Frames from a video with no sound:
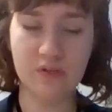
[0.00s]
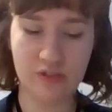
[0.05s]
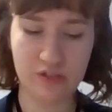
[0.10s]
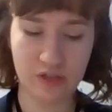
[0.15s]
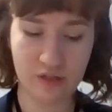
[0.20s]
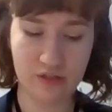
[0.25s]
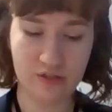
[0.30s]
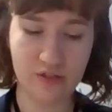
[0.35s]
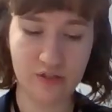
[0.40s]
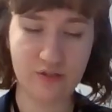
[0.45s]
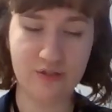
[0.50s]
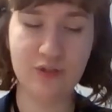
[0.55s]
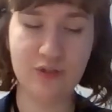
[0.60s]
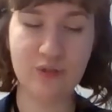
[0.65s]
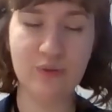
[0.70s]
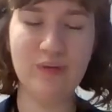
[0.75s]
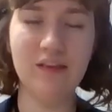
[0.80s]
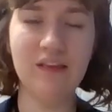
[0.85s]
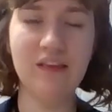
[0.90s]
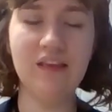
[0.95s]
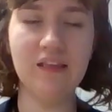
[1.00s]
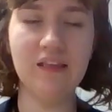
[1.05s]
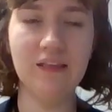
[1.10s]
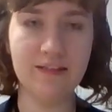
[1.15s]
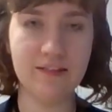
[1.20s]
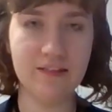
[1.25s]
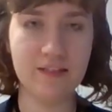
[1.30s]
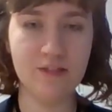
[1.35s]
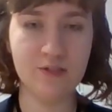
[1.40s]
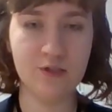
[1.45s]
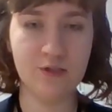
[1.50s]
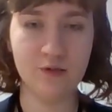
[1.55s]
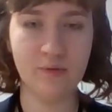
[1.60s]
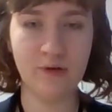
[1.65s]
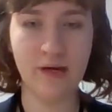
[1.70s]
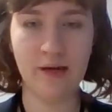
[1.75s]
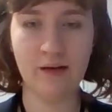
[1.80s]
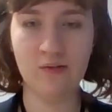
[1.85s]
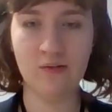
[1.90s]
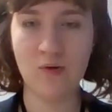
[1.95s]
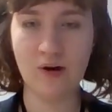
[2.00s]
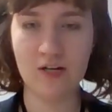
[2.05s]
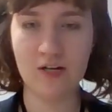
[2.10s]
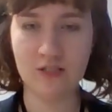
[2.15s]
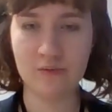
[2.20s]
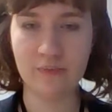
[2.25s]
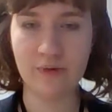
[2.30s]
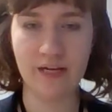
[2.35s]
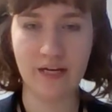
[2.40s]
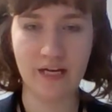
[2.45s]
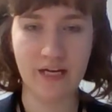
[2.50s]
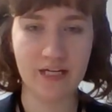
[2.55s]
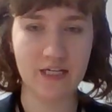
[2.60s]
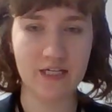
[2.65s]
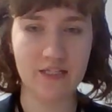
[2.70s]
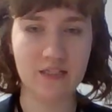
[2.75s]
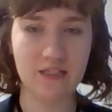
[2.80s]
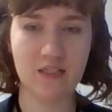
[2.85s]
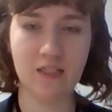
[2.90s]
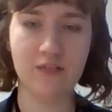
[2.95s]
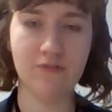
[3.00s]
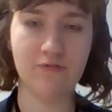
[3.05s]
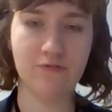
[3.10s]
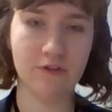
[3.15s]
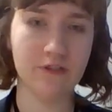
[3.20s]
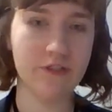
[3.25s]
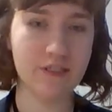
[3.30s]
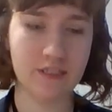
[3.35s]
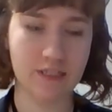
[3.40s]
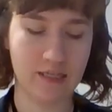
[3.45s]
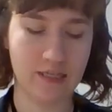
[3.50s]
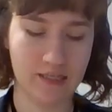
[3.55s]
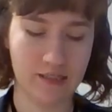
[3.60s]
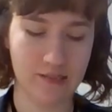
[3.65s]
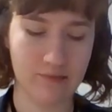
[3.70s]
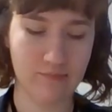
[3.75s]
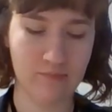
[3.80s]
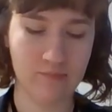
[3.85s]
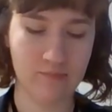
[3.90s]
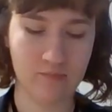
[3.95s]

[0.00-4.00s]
just to listen to it and watch my hands the first time.